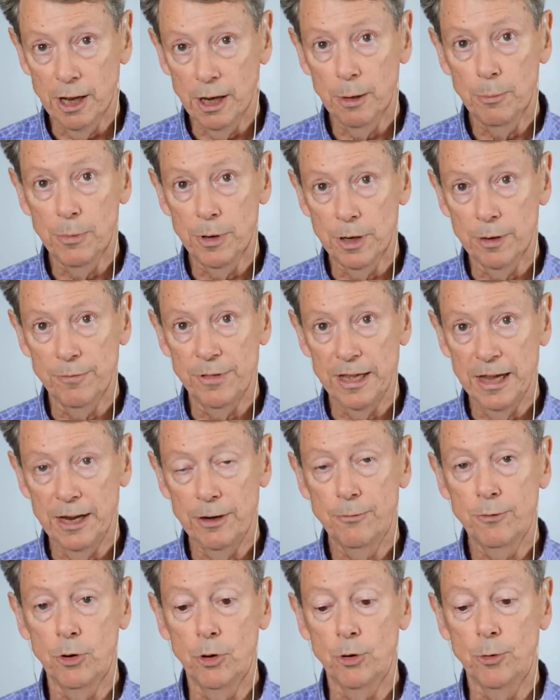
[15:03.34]
element of the
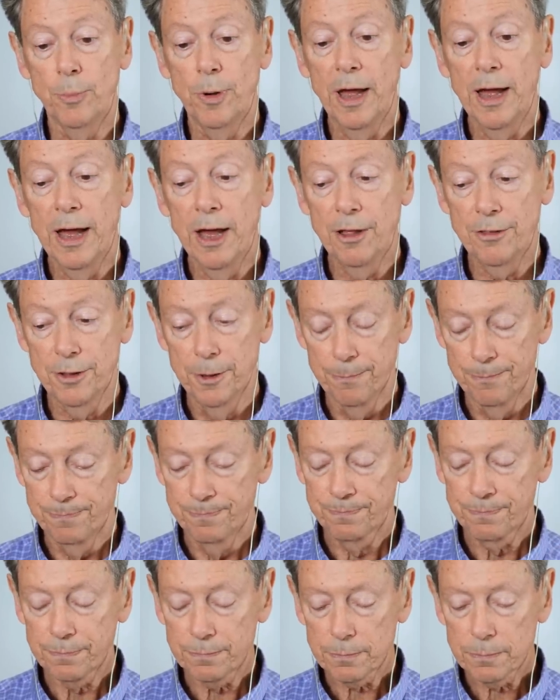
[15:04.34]
Eightfold Path,
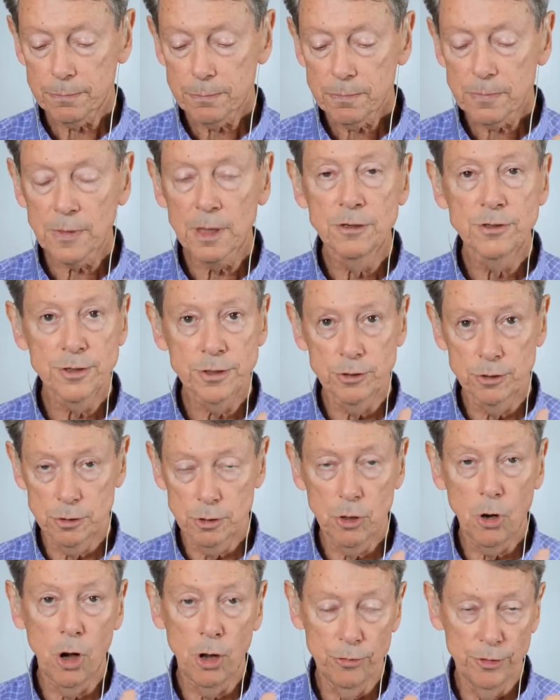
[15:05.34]

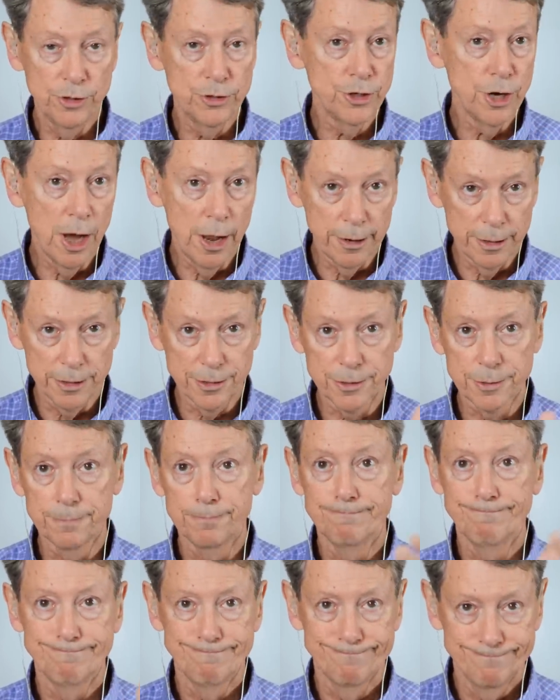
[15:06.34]
called the jhanas.
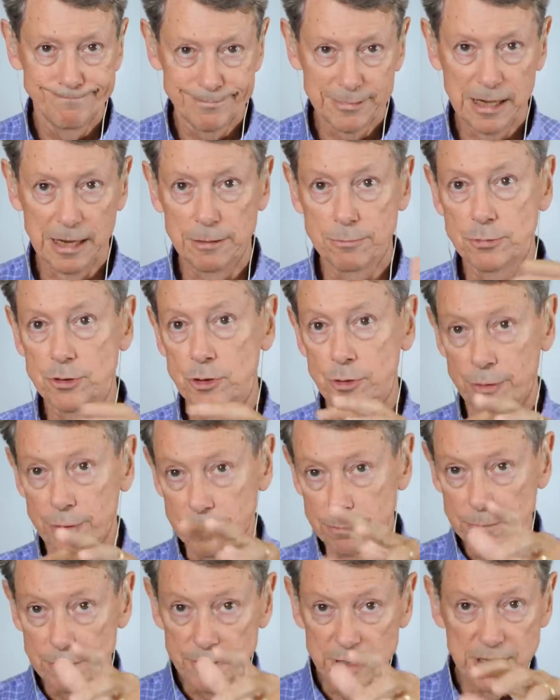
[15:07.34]
Okay, so
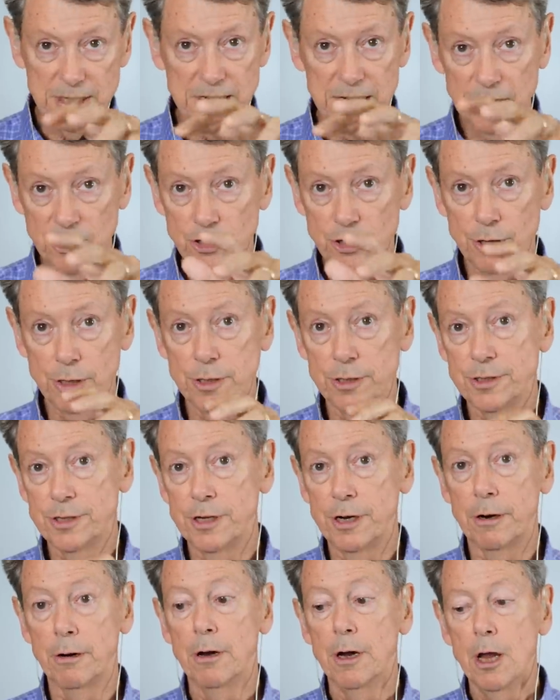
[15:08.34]
the distinction is
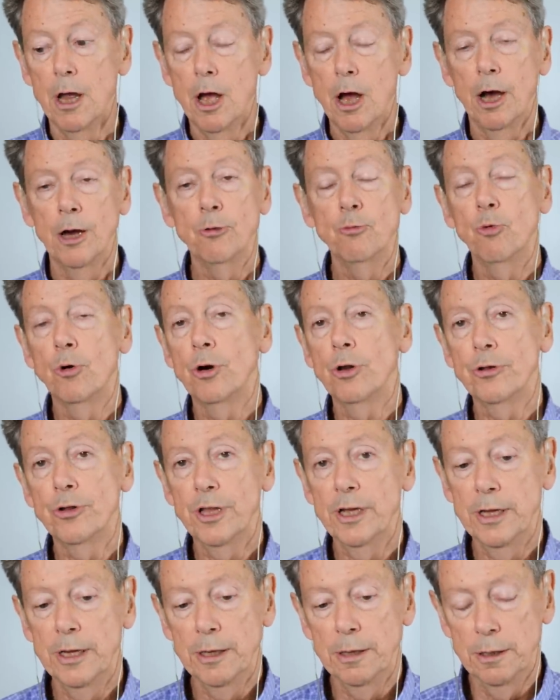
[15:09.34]
there.
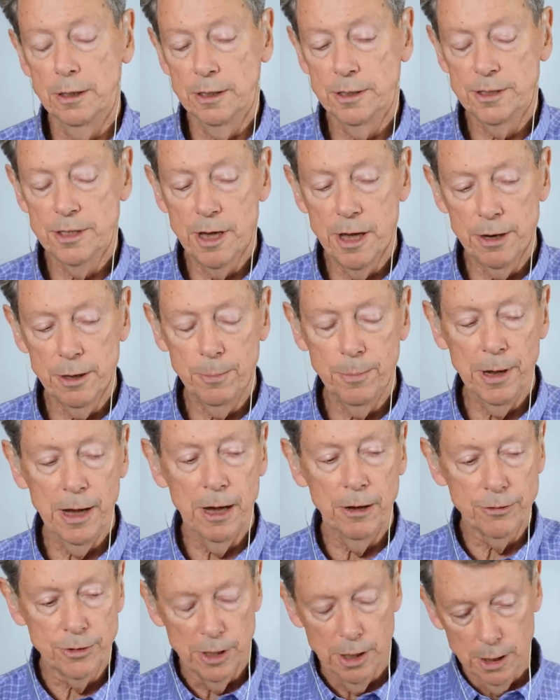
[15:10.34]
Unworldly is not
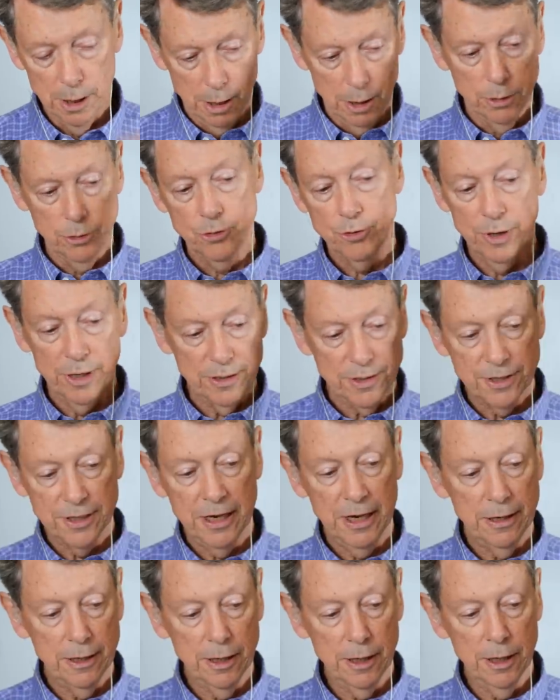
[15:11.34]
about
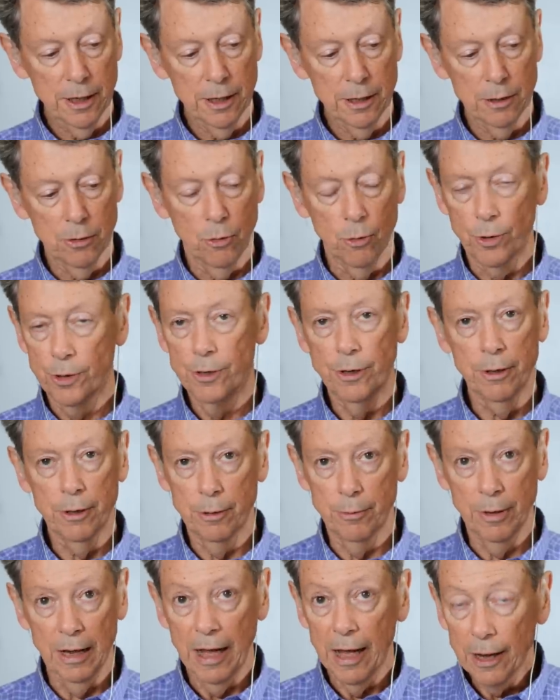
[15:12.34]
transcending
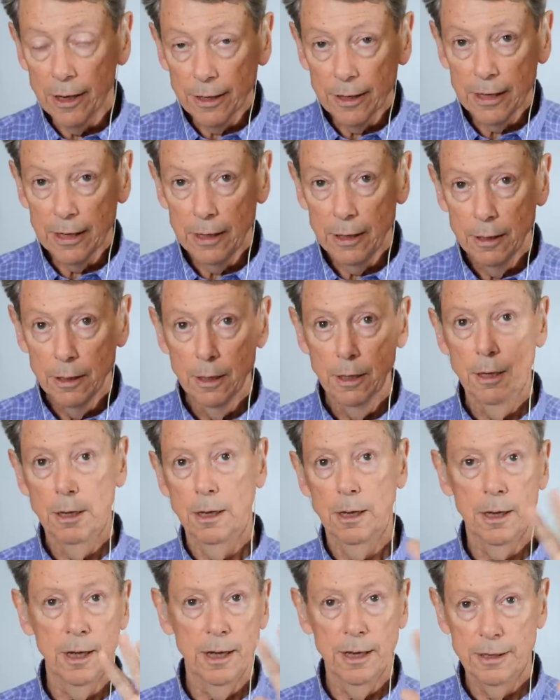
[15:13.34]
ordinary reality.
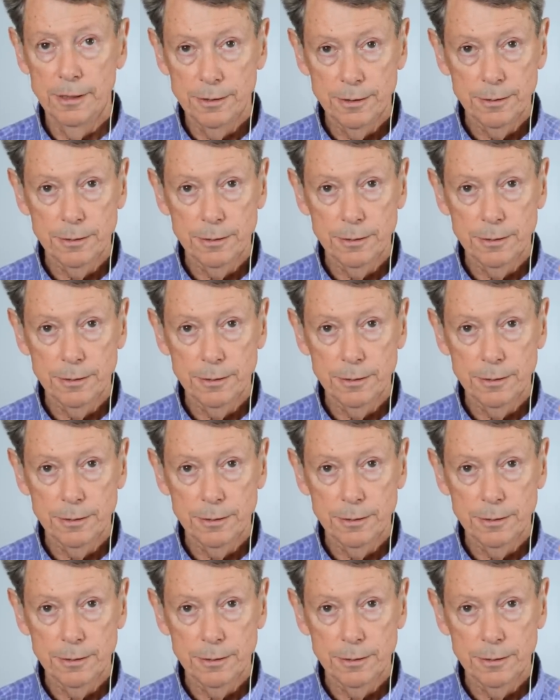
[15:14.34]
Uh,